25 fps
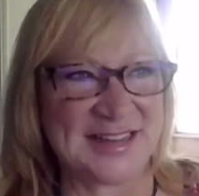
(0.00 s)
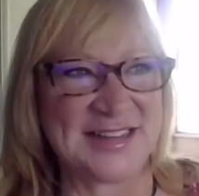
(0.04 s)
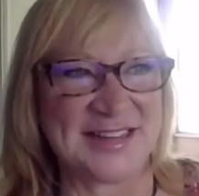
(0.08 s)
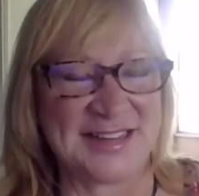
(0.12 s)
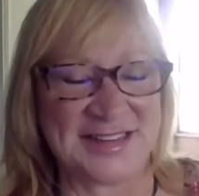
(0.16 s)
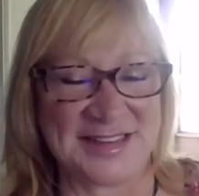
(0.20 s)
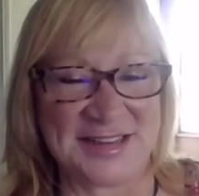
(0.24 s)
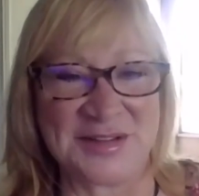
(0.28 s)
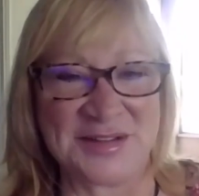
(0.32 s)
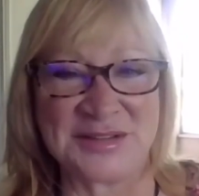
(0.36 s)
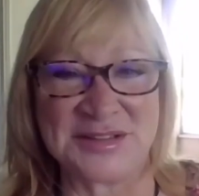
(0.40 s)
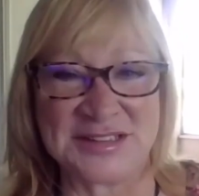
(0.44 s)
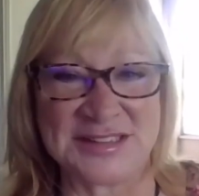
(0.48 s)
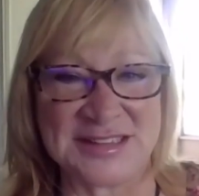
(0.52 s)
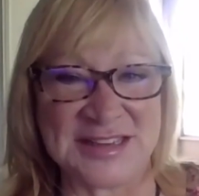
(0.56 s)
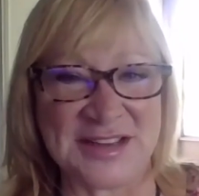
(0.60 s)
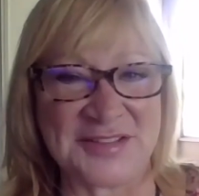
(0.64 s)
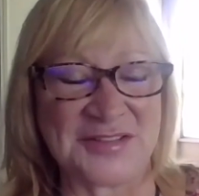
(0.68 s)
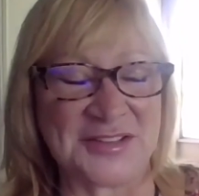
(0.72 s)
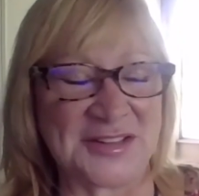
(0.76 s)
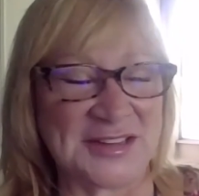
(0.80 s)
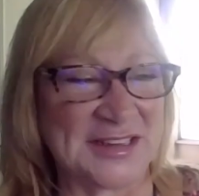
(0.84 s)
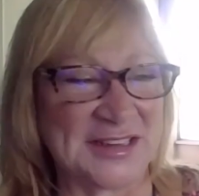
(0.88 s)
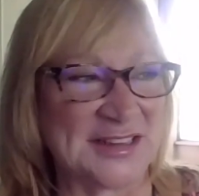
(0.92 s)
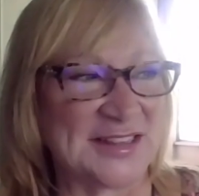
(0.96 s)
It was
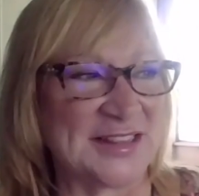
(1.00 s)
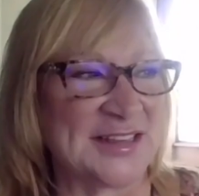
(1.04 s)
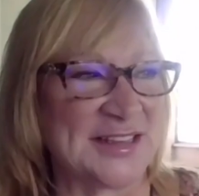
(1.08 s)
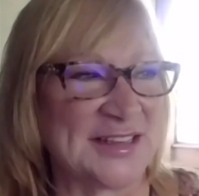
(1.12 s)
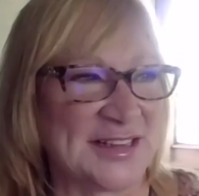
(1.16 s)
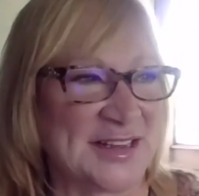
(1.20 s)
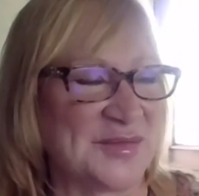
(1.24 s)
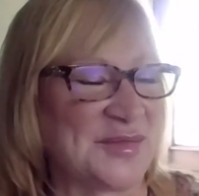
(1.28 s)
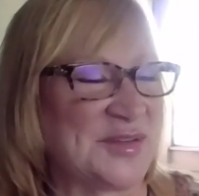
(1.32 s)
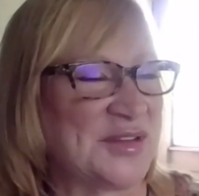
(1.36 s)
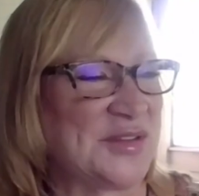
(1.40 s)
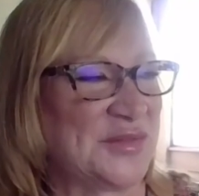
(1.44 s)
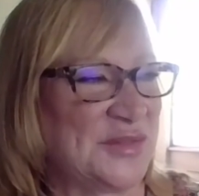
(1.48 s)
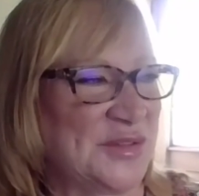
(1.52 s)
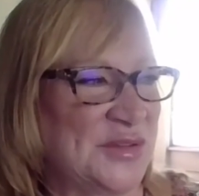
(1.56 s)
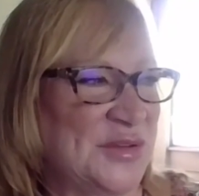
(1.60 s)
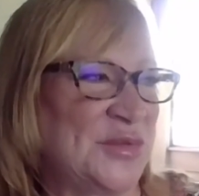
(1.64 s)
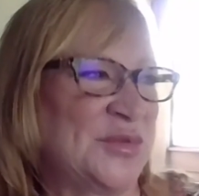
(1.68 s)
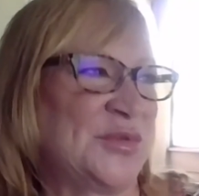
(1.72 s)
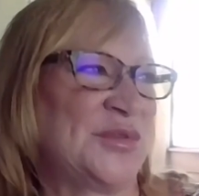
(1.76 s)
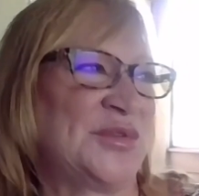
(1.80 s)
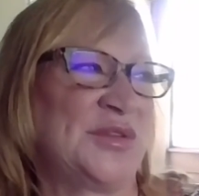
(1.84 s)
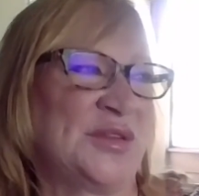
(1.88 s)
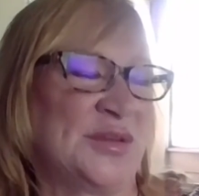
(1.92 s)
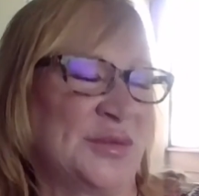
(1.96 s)
definitely a thing. I mean,
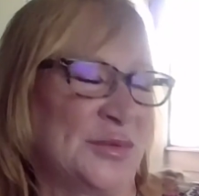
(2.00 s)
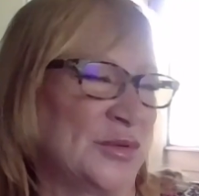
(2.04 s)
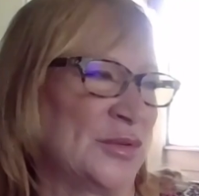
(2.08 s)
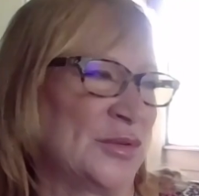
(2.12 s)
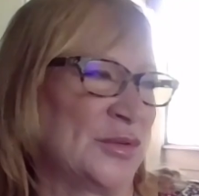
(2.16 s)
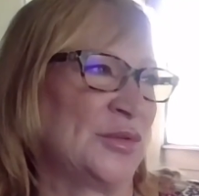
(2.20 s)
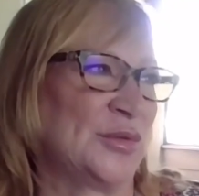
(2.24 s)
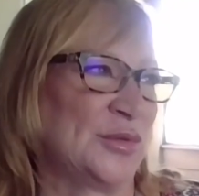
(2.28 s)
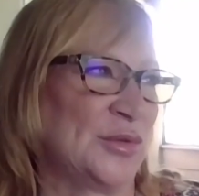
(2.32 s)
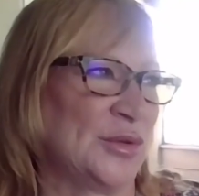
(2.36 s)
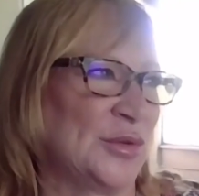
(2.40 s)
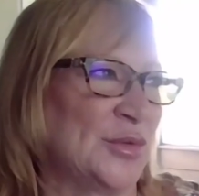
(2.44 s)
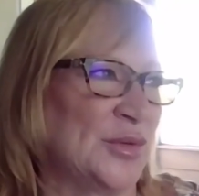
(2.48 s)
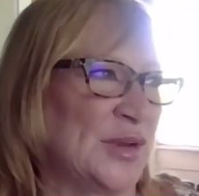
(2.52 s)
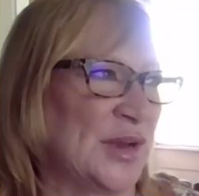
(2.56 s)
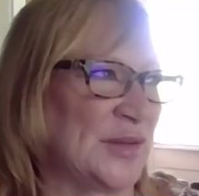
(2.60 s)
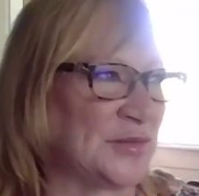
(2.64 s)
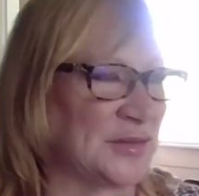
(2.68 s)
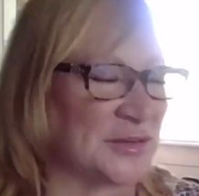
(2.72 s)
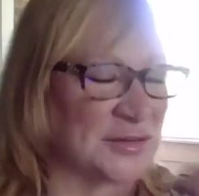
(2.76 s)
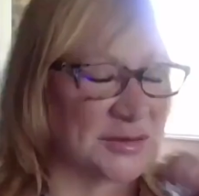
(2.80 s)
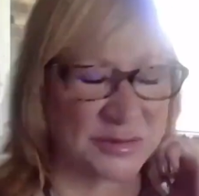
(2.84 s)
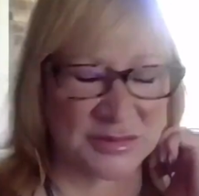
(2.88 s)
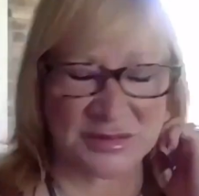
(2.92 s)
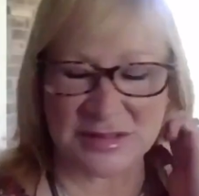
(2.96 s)
you would have
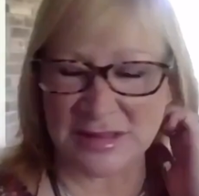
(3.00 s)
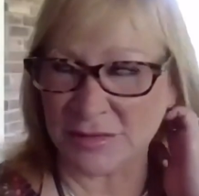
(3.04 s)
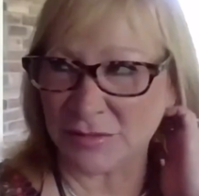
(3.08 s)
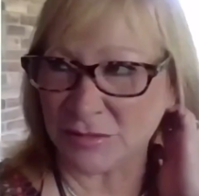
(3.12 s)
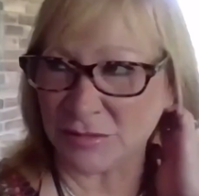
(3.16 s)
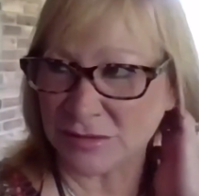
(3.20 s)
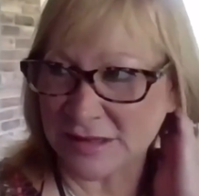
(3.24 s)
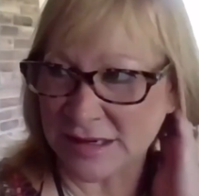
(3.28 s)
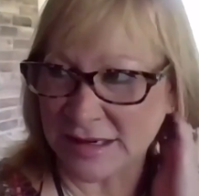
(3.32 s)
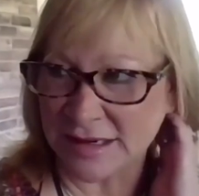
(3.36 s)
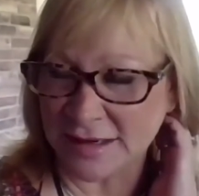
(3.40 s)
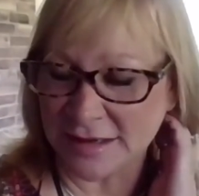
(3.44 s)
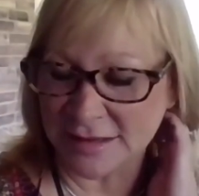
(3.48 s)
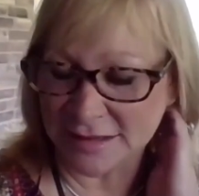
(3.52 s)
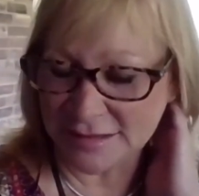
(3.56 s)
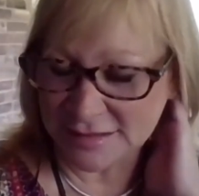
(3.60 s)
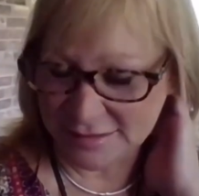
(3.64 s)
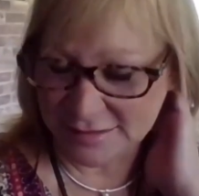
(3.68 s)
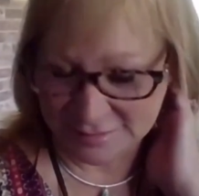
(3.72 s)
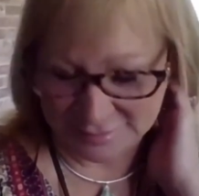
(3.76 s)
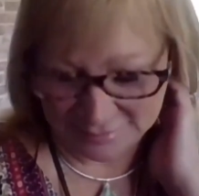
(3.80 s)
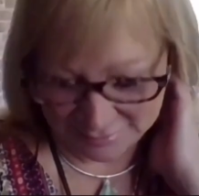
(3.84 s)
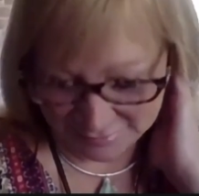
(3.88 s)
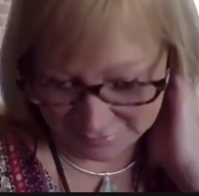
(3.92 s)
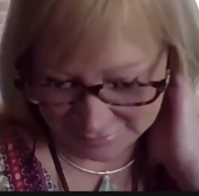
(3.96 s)
to do several
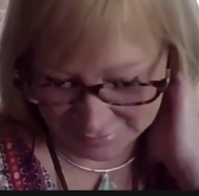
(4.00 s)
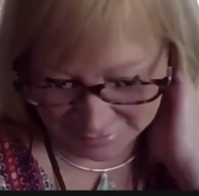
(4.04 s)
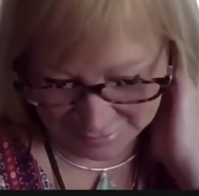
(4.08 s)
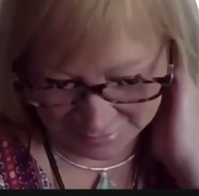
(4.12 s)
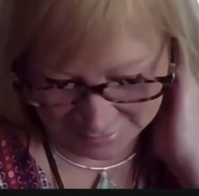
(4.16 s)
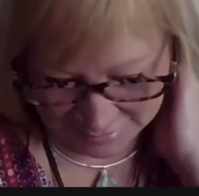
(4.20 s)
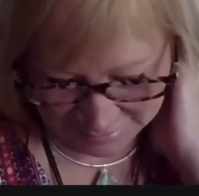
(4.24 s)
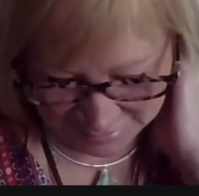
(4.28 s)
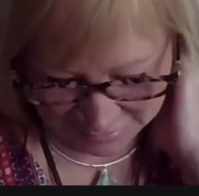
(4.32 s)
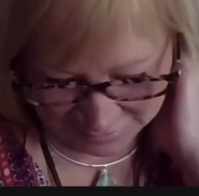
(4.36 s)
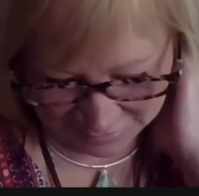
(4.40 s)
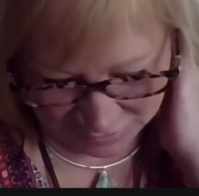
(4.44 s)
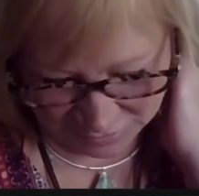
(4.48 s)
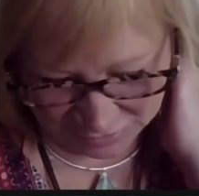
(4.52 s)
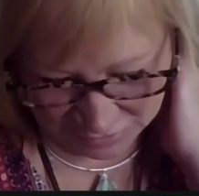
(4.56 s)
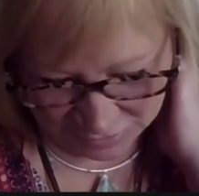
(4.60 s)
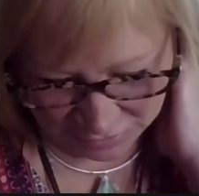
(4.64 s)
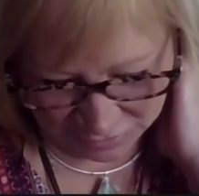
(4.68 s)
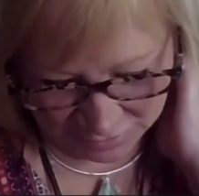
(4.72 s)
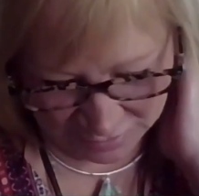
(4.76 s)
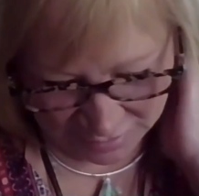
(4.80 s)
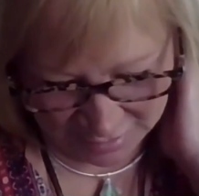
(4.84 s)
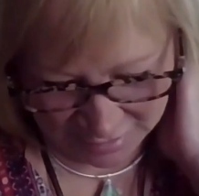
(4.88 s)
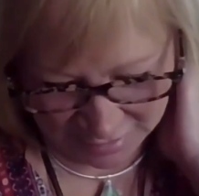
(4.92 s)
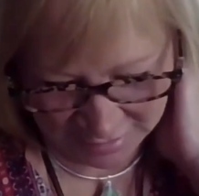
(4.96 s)
takes, just
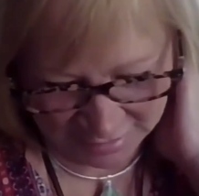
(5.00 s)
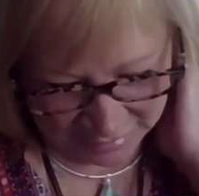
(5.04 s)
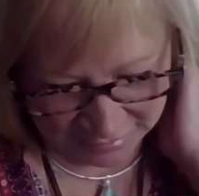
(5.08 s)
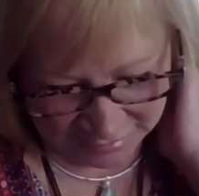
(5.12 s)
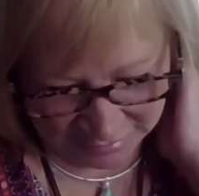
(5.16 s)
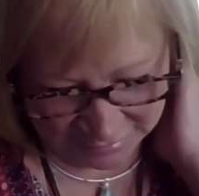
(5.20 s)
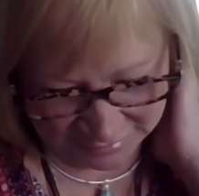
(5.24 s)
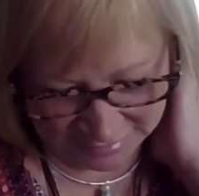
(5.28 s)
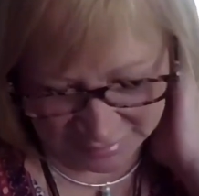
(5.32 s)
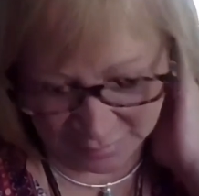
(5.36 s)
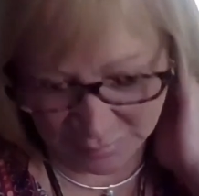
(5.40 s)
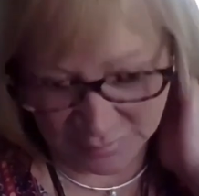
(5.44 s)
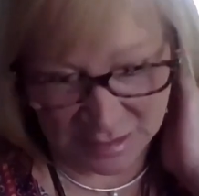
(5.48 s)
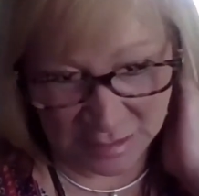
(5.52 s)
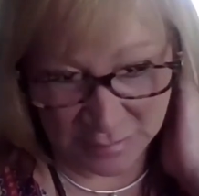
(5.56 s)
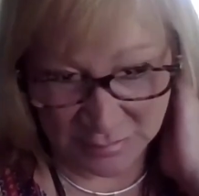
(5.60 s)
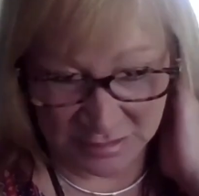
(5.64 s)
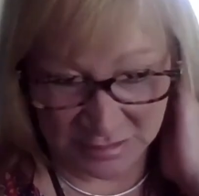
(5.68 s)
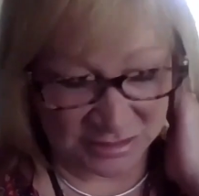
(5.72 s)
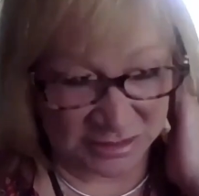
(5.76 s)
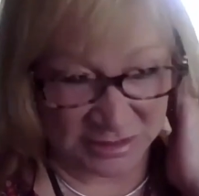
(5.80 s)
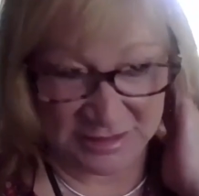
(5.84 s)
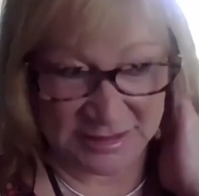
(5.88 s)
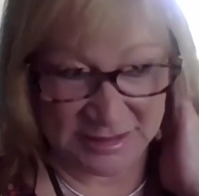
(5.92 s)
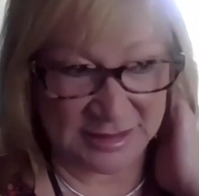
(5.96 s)
because sometimes
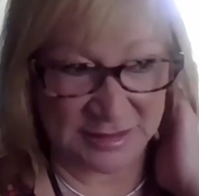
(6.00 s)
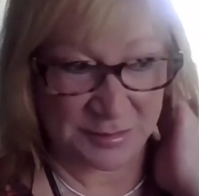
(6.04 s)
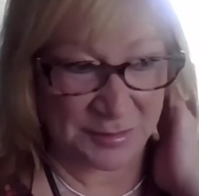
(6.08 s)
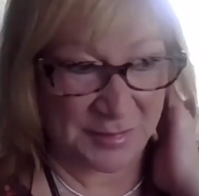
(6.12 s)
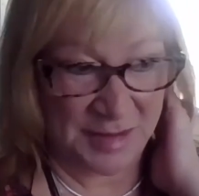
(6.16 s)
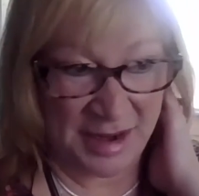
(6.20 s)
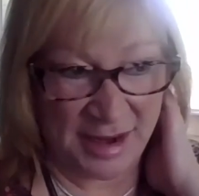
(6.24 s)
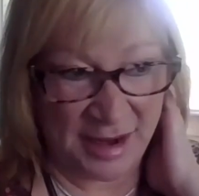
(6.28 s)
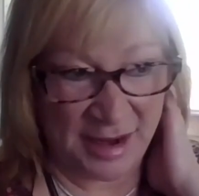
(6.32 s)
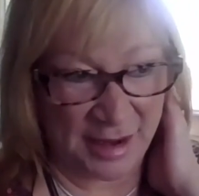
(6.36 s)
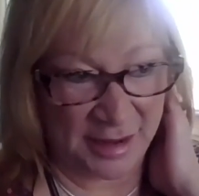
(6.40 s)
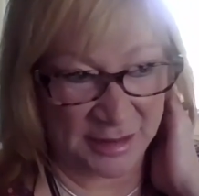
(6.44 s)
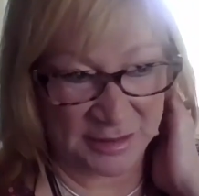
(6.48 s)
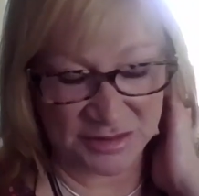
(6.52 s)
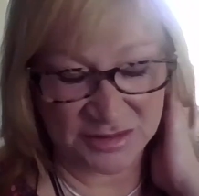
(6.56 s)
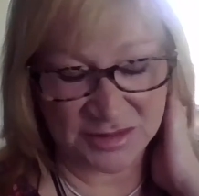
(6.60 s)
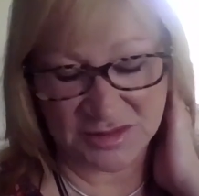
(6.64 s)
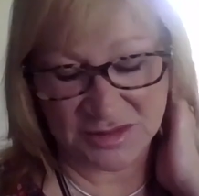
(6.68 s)
it just didn't match.